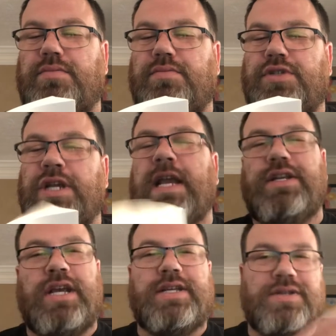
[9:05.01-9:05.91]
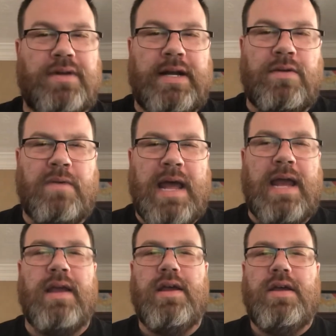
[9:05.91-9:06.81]
change history in a
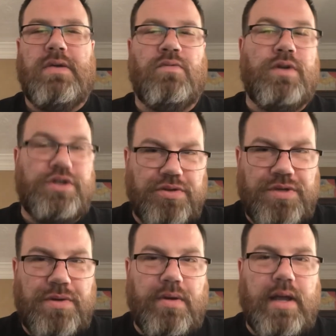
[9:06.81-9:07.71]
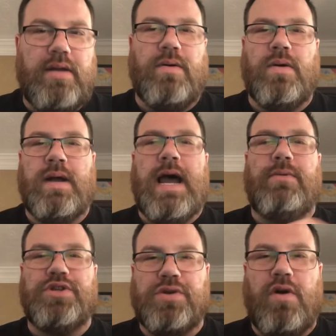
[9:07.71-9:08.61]
way, would you do it, or how
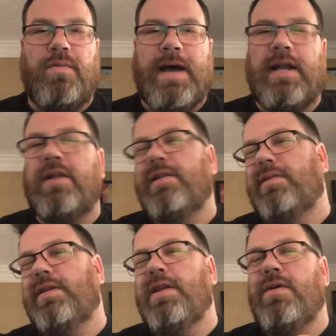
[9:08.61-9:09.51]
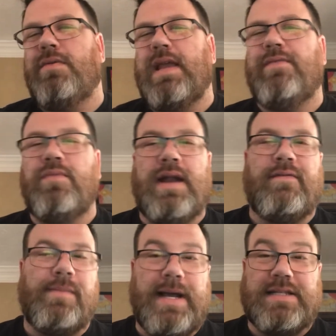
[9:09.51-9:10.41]
would you go about it? Even when
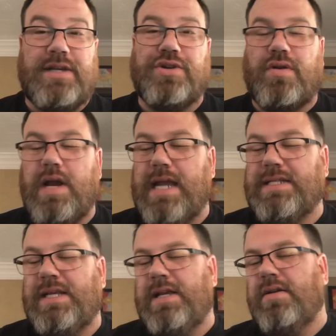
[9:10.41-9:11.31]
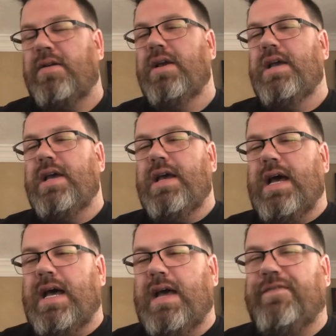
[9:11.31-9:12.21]
everybody says you're crazy, or
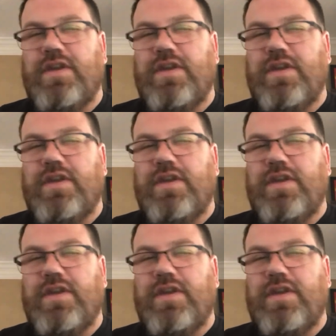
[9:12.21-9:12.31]
if you